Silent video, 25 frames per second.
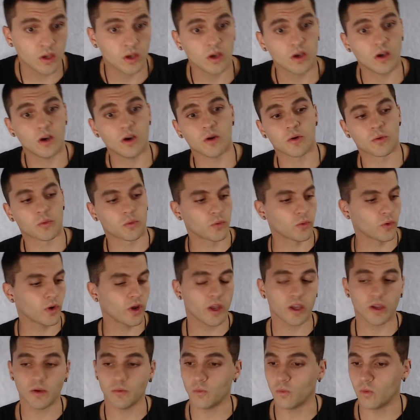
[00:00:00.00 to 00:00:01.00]
All
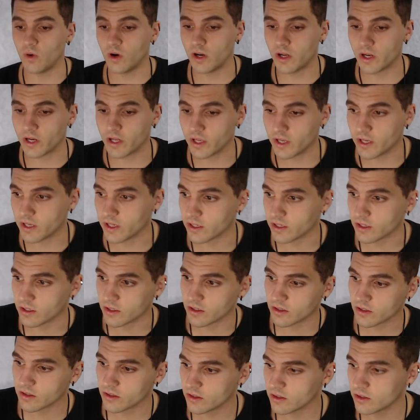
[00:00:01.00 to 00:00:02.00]
right, what a
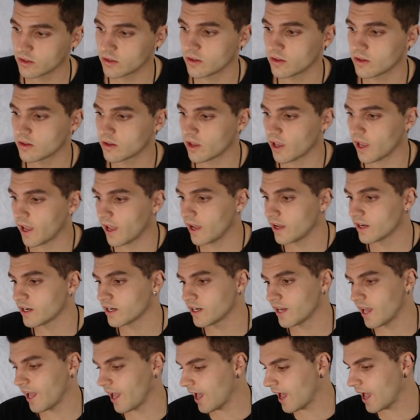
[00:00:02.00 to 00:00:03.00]
had
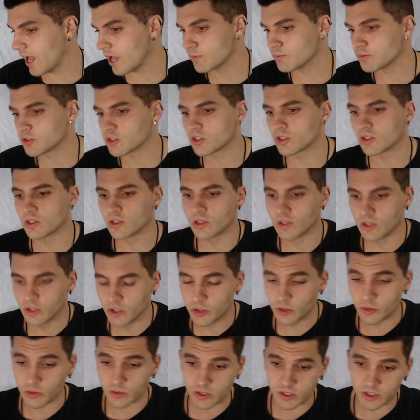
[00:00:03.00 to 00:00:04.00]
an
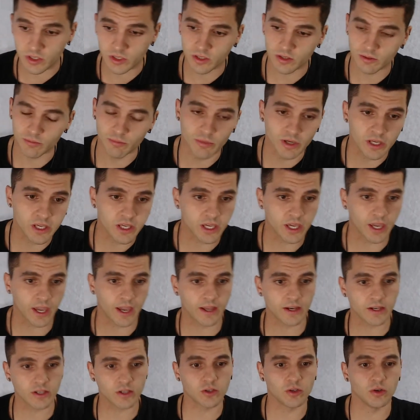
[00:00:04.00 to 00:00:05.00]
absolute
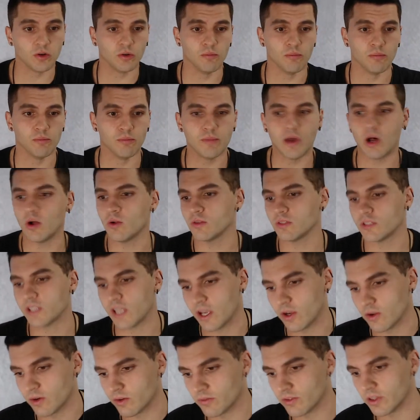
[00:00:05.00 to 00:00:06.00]
mechanical
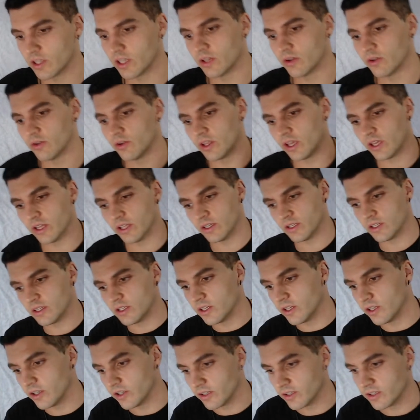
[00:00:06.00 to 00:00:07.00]
meltdown of the internet
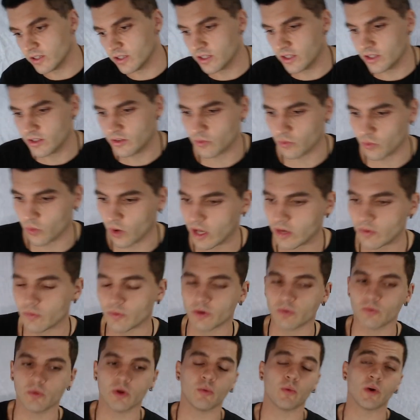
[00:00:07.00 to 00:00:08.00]
here. Right
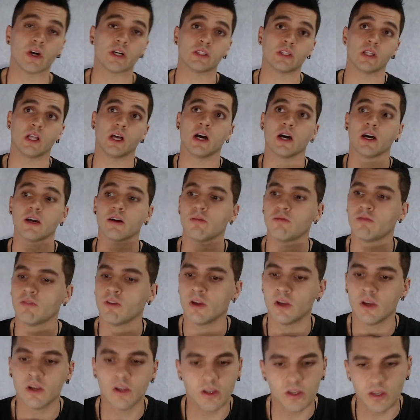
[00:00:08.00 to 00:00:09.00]
when we went live,
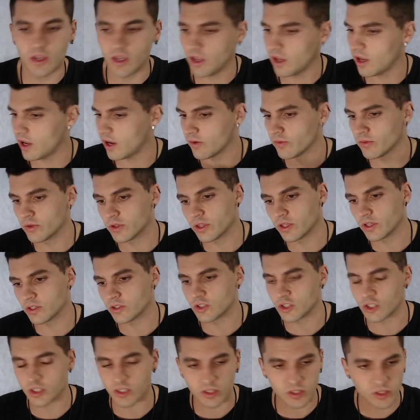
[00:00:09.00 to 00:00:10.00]
everything
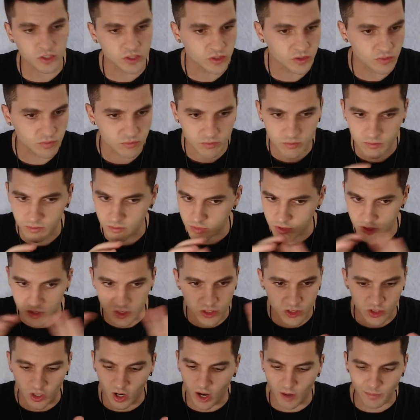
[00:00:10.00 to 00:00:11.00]
just
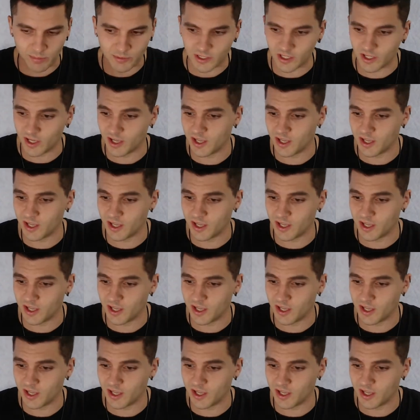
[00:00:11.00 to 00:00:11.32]
stopped.